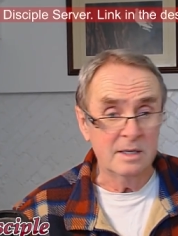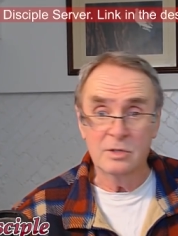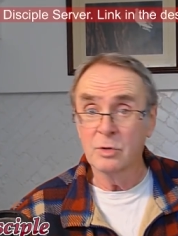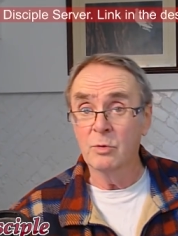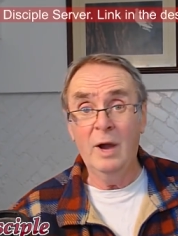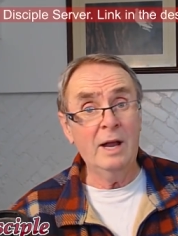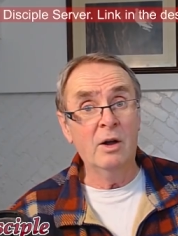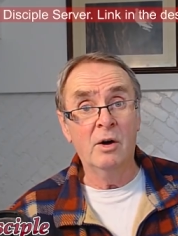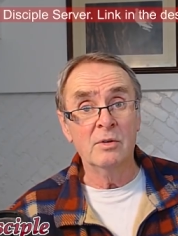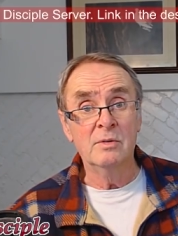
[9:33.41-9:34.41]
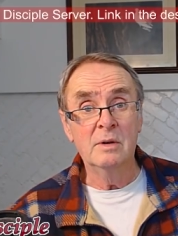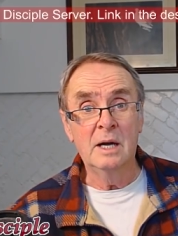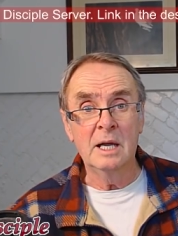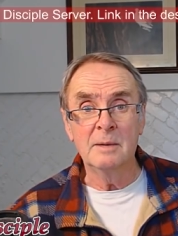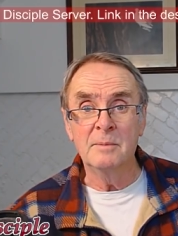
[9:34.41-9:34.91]
then crack on.
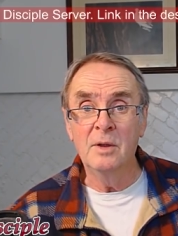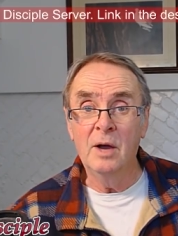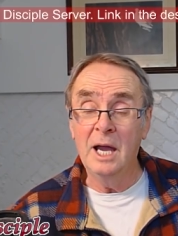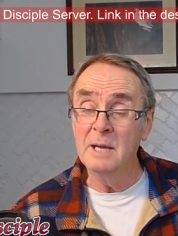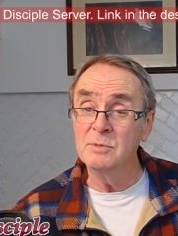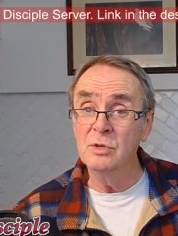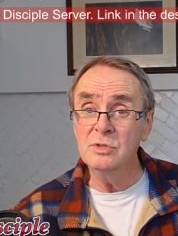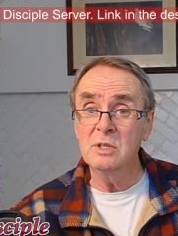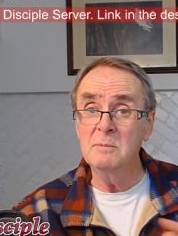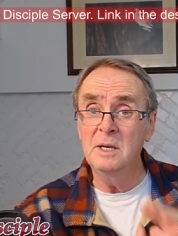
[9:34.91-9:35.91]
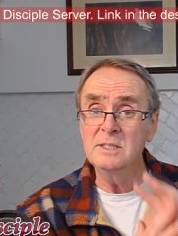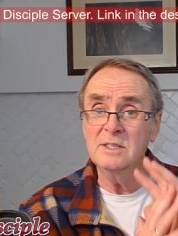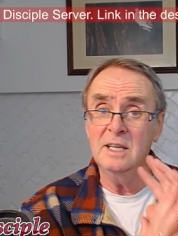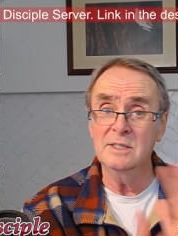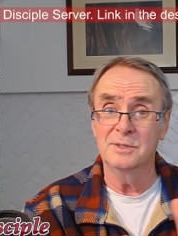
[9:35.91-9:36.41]
I am not I am dusting my
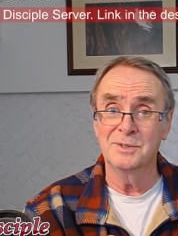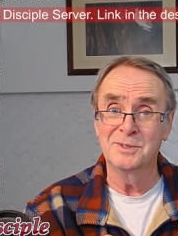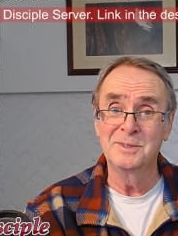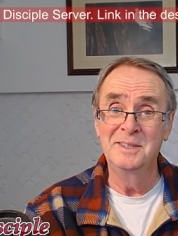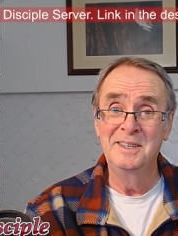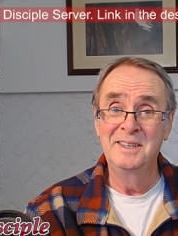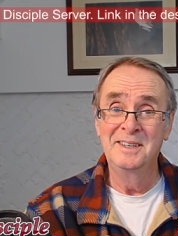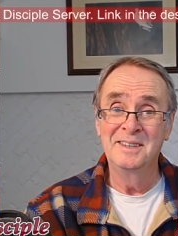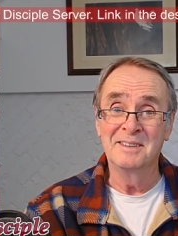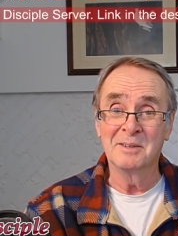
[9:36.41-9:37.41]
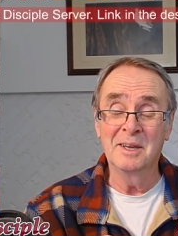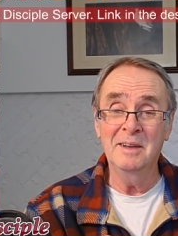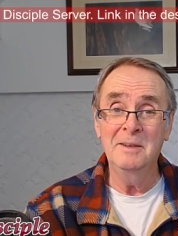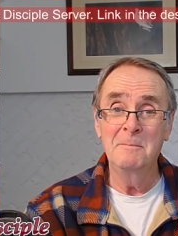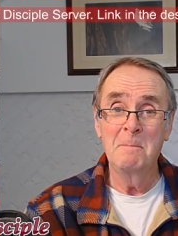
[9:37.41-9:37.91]
sandals.
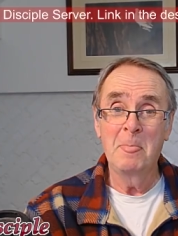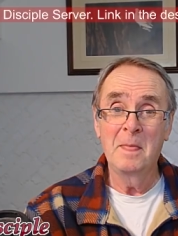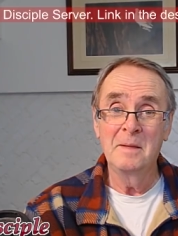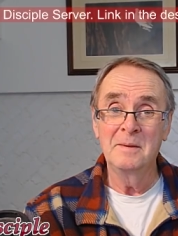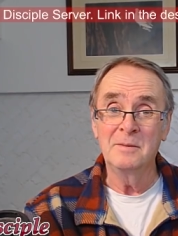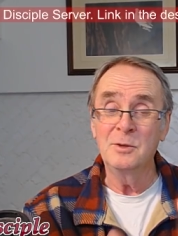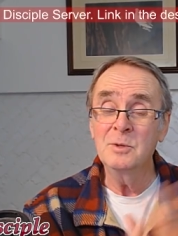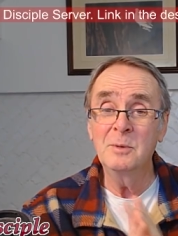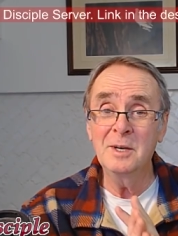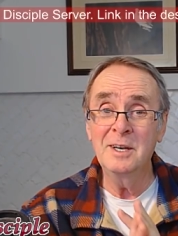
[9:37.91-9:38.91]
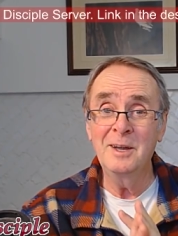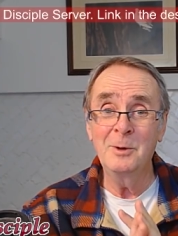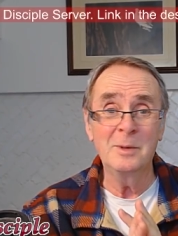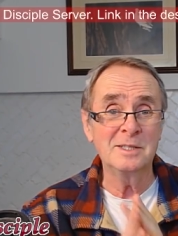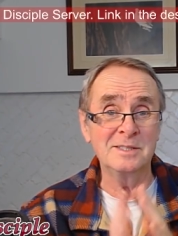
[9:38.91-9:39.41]
Okay? If you don't want to
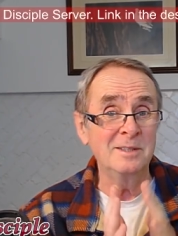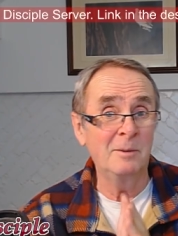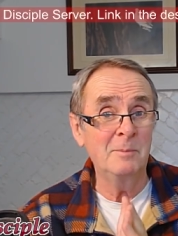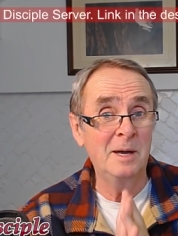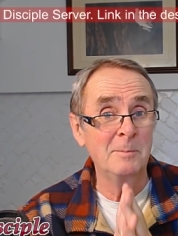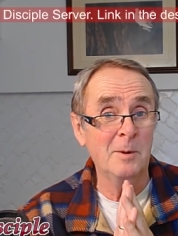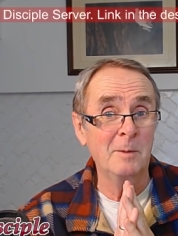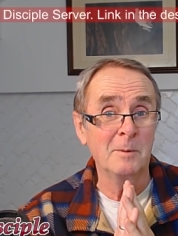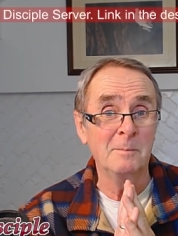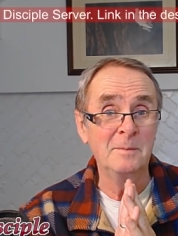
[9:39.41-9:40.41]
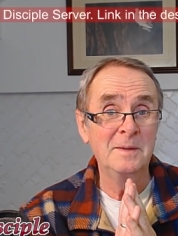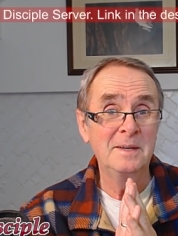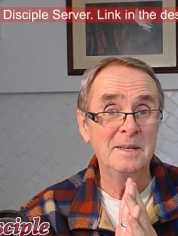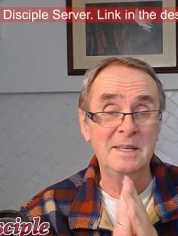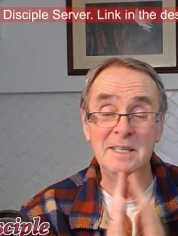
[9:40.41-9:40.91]
know, it's not my problem.
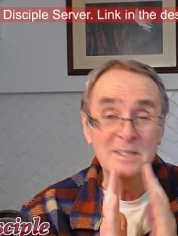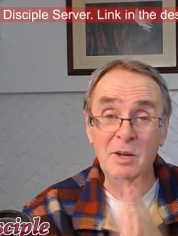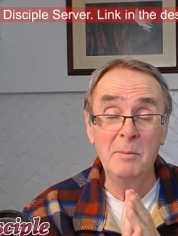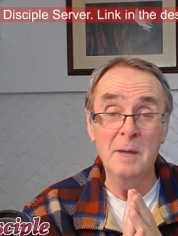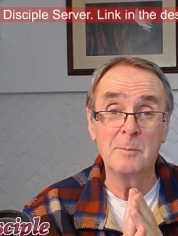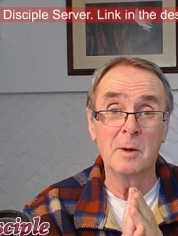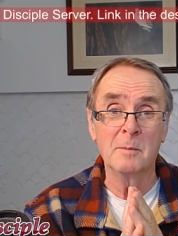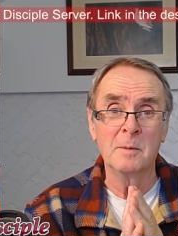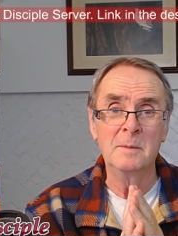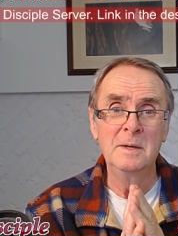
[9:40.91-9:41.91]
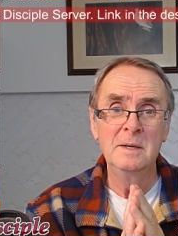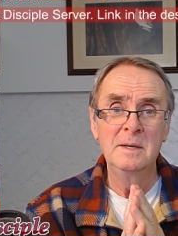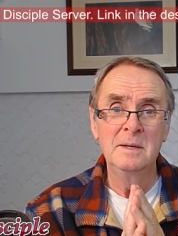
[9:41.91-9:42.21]
It is not my problem.